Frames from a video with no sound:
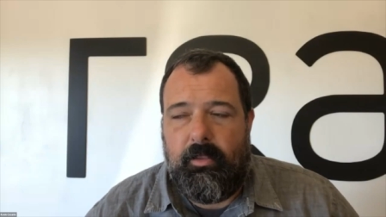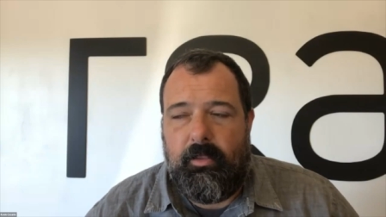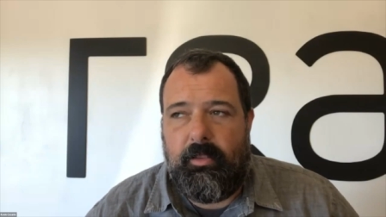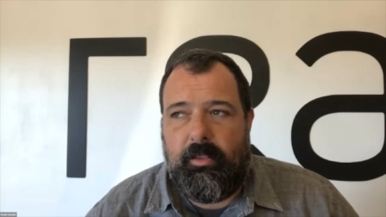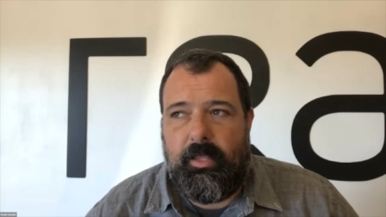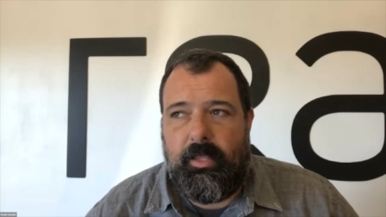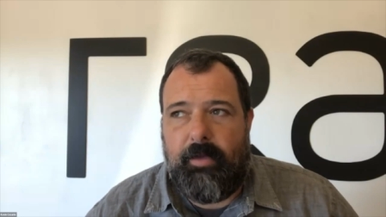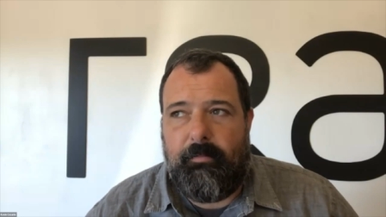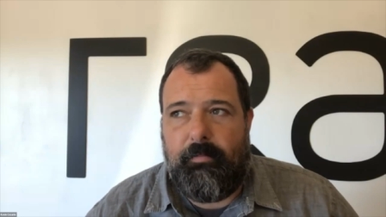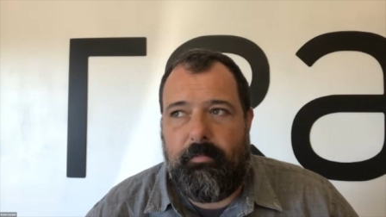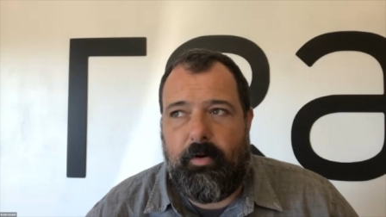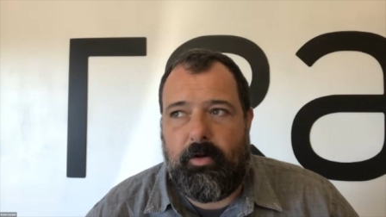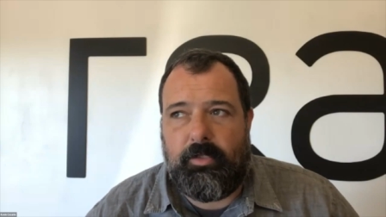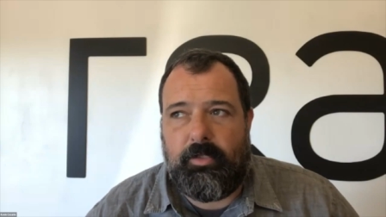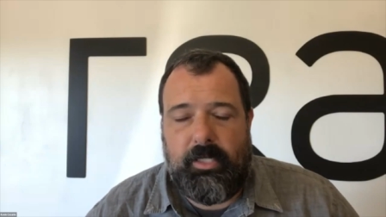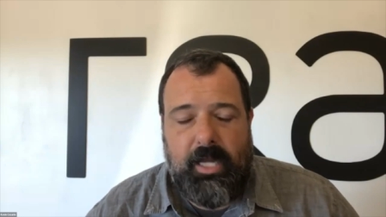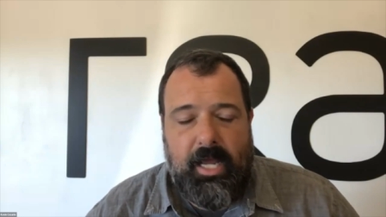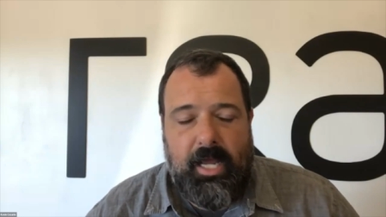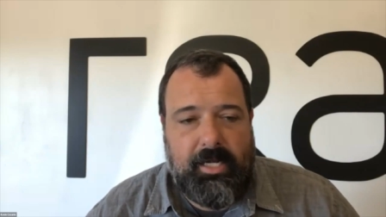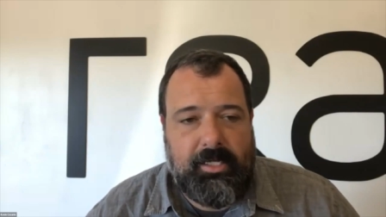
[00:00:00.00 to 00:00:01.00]
that
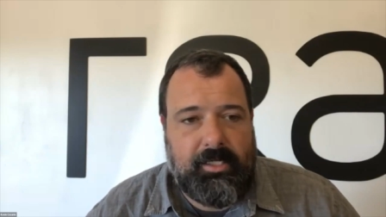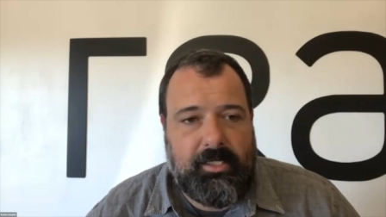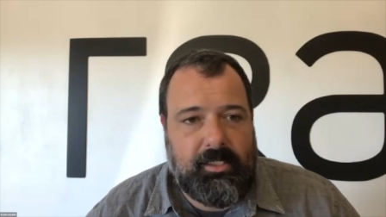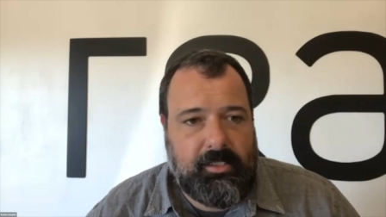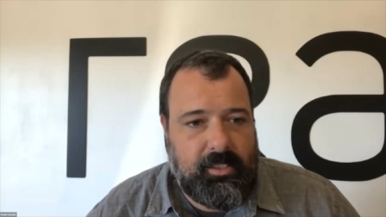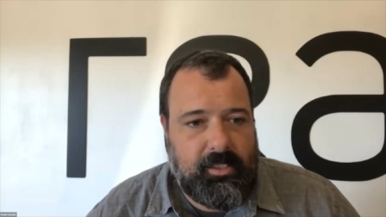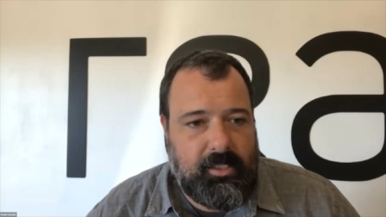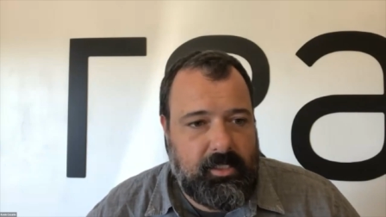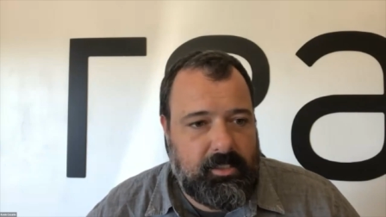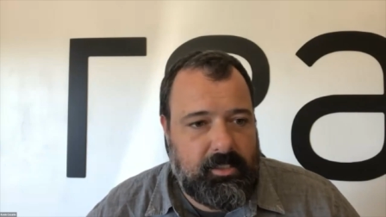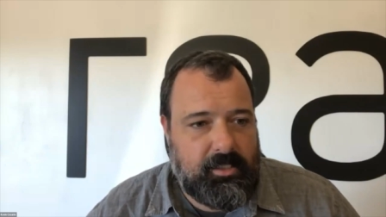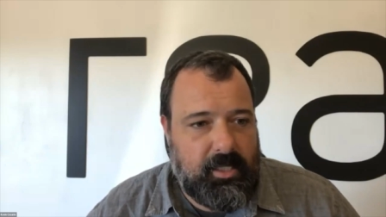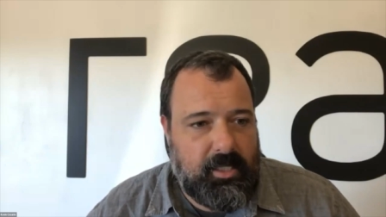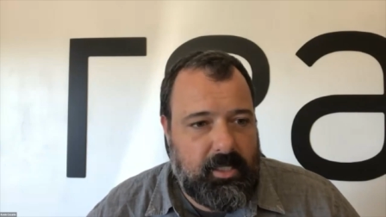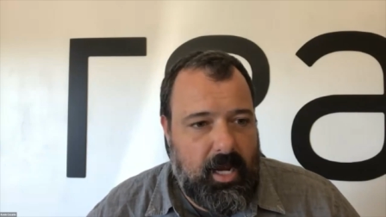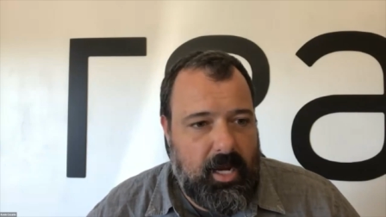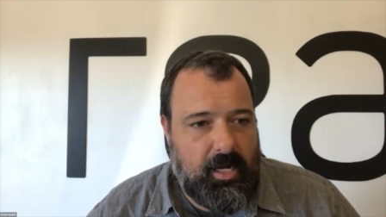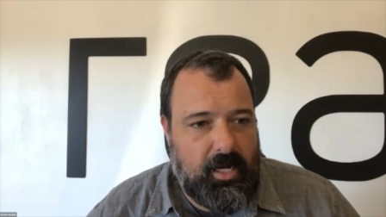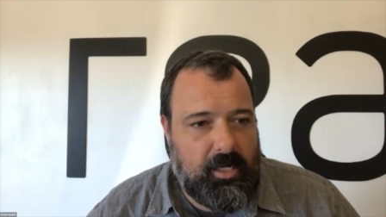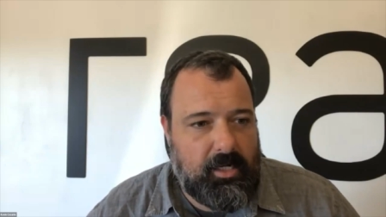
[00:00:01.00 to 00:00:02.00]
person had deceased
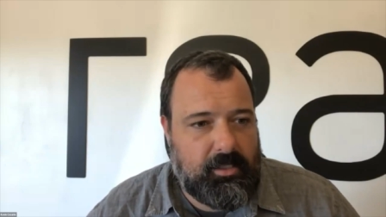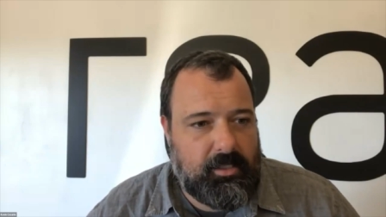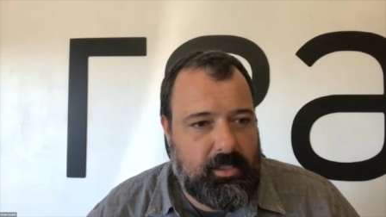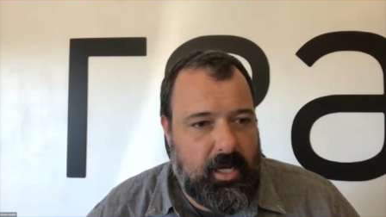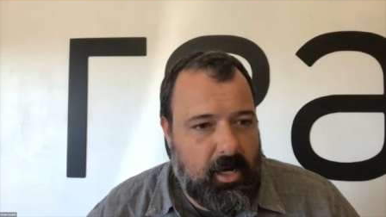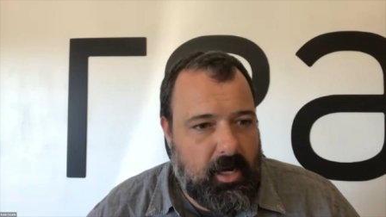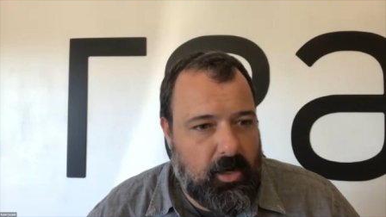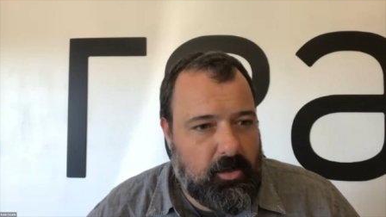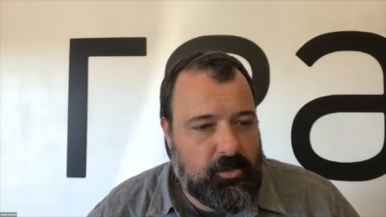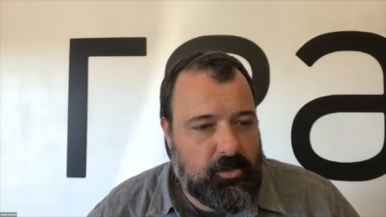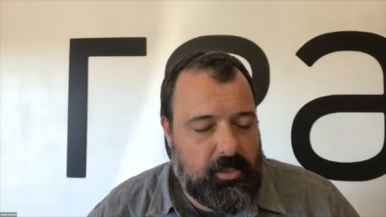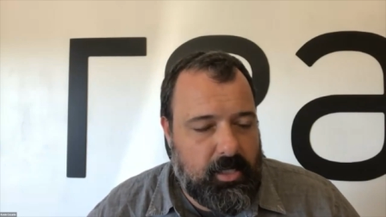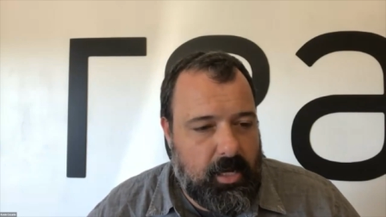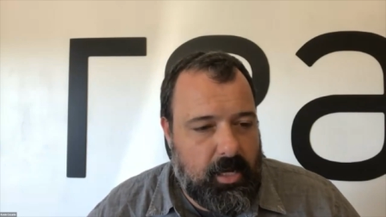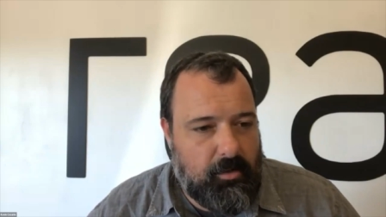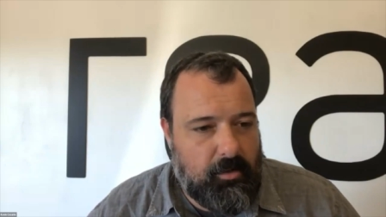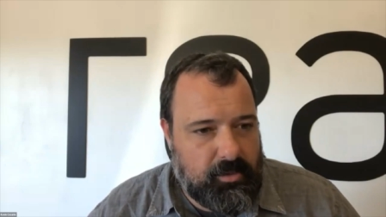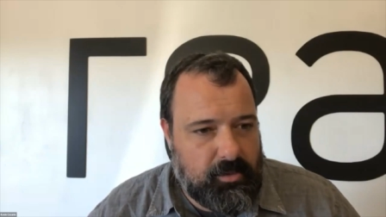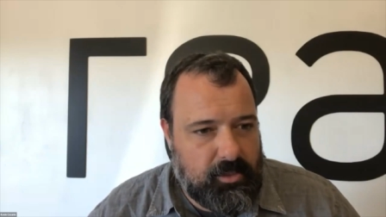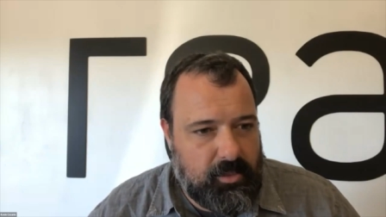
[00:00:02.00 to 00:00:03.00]
and his heirs
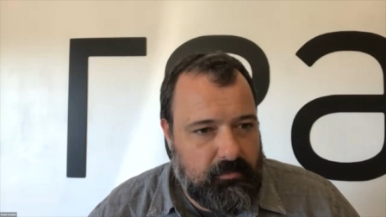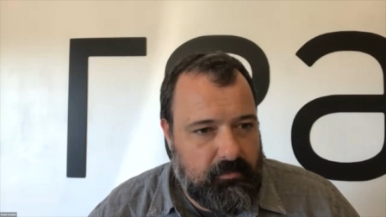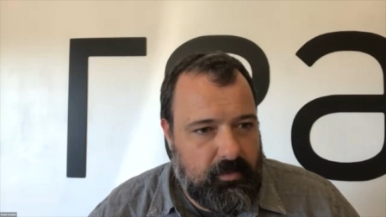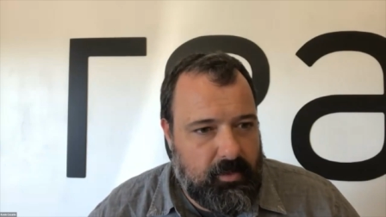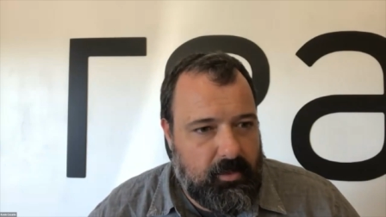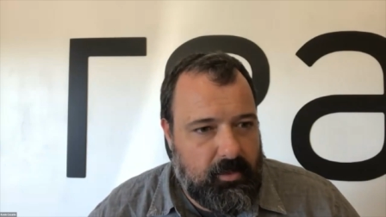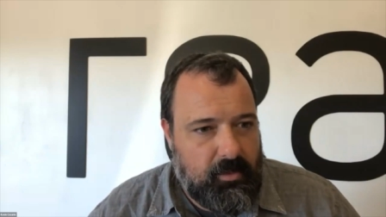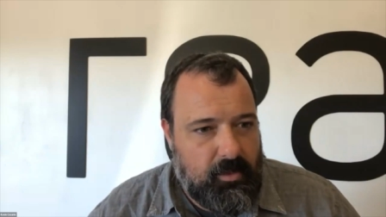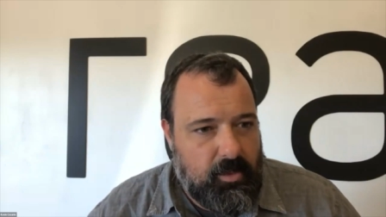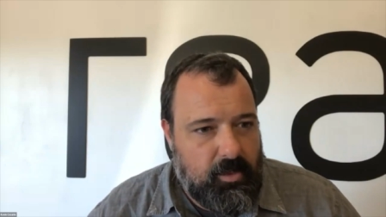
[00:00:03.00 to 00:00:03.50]
now received it.